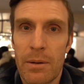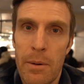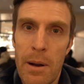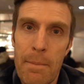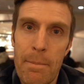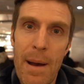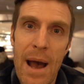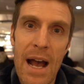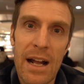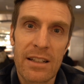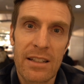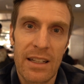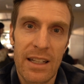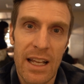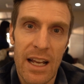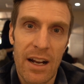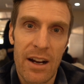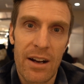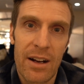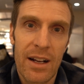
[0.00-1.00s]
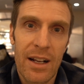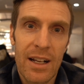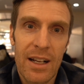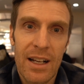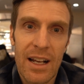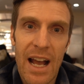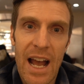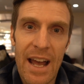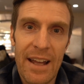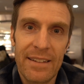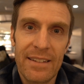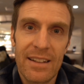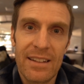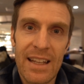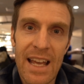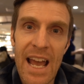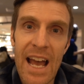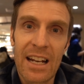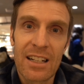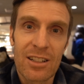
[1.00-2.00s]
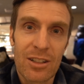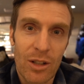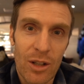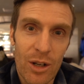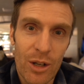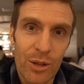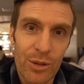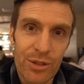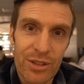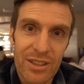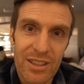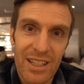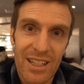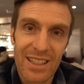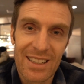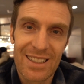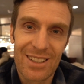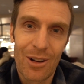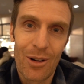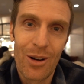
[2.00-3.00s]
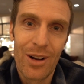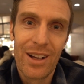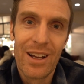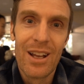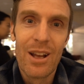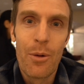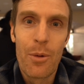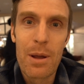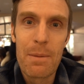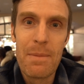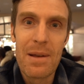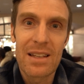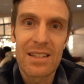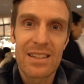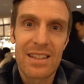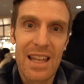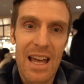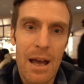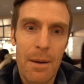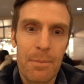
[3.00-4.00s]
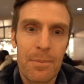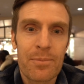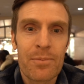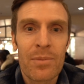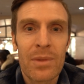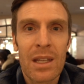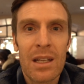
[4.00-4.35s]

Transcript: So we went back to there, and they had closed, so we missed them.